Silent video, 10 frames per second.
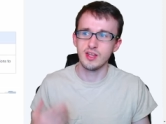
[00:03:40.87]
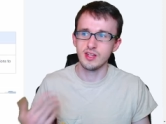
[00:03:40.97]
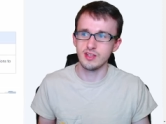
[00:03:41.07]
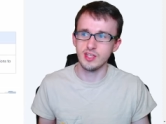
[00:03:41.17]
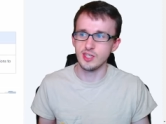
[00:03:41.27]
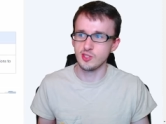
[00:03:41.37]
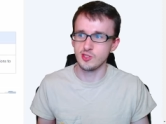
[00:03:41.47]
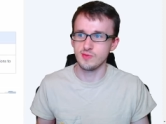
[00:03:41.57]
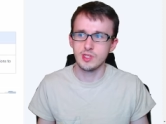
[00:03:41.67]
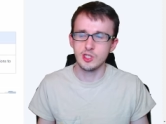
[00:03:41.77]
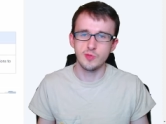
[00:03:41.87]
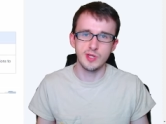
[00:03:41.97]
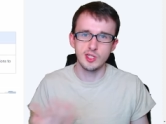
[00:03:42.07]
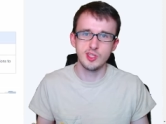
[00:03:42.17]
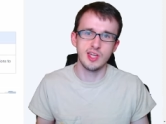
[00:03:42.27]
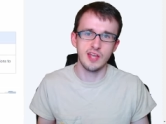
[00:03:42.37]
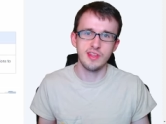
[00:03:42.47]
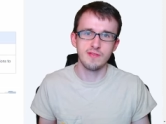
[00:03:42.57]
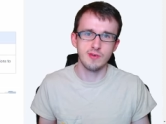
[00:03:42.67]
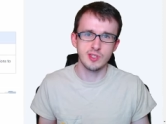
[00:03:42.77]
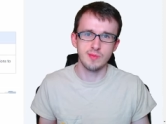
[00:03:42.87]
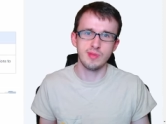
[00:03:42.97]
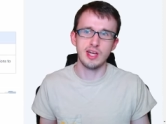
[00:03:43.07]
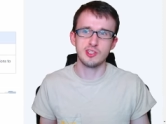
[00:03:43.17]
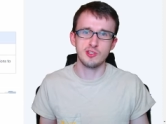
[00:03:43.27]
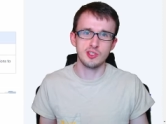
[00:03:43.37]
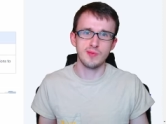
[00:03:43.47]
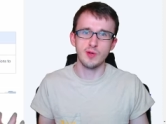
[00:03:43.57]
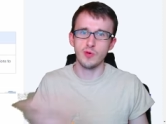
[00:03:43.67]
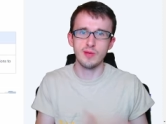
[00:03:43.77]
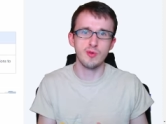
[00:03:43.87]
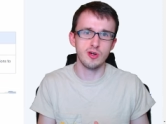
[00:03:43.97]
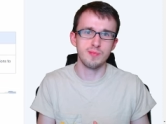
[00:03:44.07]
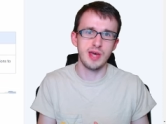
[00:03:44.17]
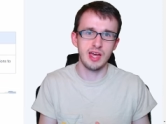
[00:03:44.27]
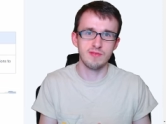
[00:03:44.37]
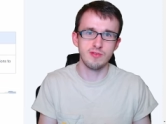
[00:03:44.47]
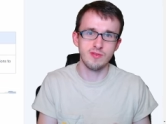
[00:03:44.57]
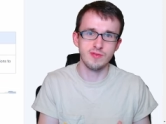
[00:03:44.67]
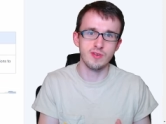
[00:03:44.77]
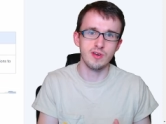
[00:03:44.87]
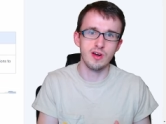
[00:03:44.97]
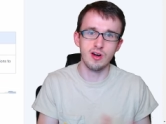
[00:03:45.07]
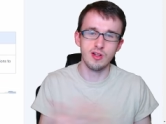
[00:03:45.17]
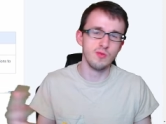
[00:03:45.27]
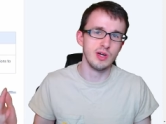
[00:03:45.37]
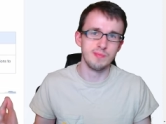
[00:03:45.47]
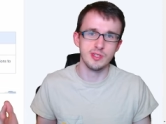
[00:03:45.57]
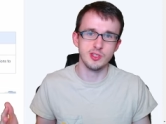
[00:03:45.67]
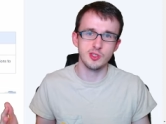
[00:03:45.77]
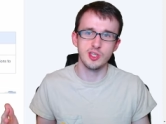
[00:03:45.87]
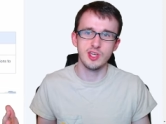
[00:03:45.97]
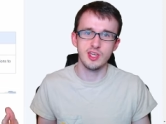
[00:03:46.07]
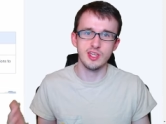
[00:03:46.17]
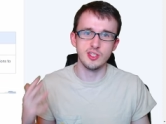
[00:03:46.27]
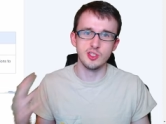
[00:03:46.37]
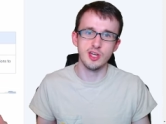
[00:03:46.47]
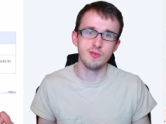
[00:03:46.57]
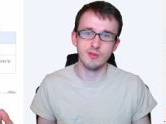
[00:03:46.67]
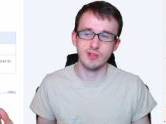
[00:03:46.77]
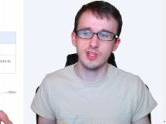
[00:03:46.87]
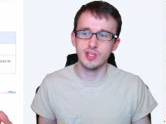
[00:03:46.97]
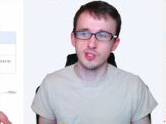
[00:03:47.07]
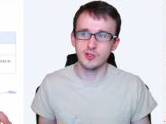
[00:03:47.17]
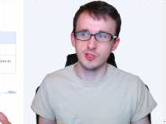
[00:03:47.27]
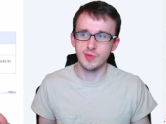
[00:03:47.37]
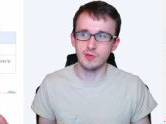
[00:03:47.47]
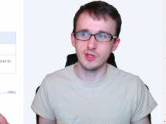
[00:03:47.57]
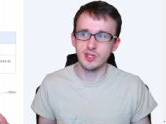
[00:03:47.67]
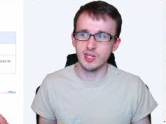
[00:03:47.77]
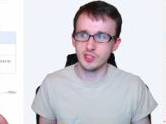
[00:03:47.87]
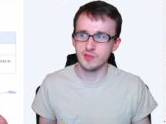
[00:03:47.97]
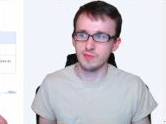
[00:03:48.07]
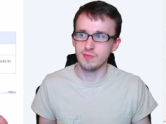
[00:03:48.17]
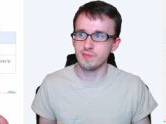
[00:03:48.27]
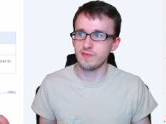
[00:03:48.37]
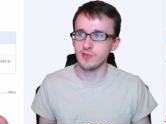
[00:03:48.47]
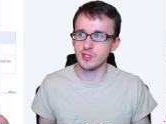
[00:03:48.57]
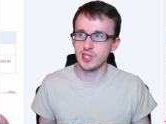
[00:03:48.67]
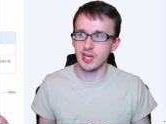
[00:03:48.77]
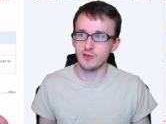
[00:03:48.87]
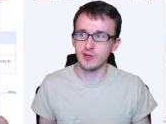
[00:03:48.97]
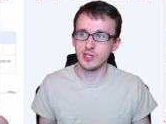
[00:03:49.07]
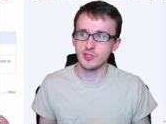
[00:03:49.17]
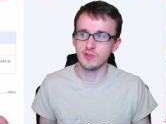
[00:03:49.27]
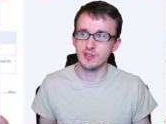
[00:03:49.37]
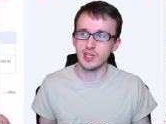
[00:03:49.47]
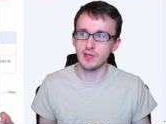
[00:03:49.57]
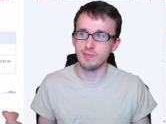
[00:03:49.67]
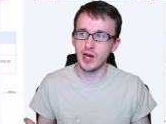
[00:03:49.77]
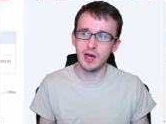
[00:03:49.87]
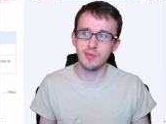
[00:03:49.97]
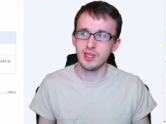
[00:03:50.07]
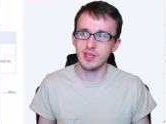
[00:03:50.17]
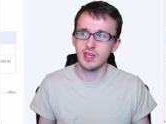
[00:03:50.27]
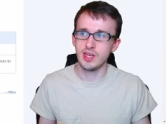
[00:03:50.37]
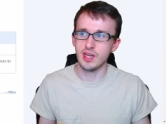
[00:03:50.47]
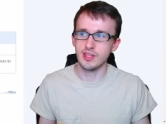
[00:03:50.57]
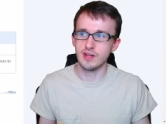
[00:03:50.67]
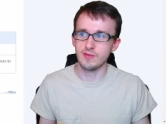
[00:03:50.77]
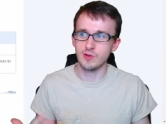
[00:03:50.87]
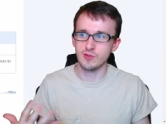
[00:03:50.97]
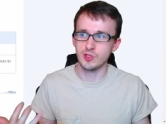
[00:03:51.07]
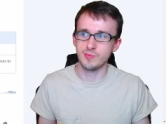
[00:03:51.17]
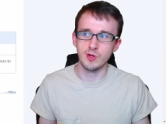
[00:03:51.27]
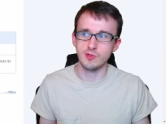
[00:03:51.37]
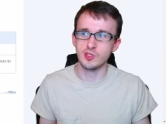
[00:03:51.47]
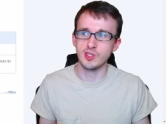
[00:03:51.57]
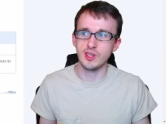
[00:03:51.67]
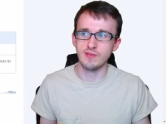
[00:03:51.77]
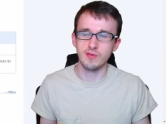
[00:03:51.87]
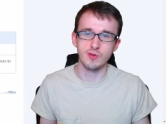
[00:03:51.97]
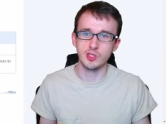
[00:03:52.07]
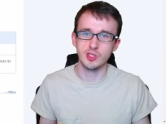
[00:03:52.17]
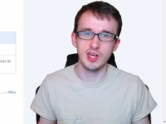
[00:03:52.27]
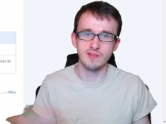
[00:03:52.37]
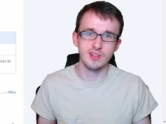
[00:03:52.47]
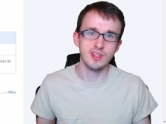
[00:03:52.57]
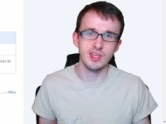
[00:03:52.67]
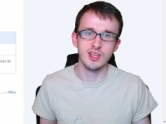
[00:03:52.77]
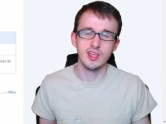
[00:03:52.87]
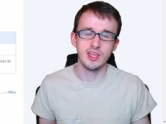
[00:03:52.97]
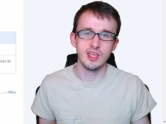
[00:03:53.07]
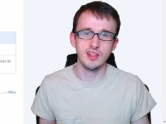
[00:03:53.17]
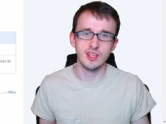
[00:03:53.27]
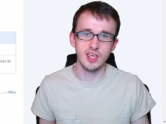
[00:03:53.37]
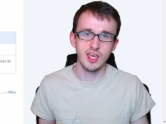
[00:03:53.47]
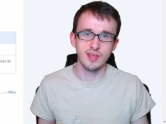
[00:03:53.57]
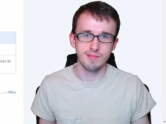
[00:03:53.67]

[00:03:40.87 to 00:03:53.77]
list. So because of that, I think Photon Blasts are just going to be way more impactful for all weapons in general. So it's going to be really nice for the attack range for like mobbing, and then of course the potency for just everything in the game.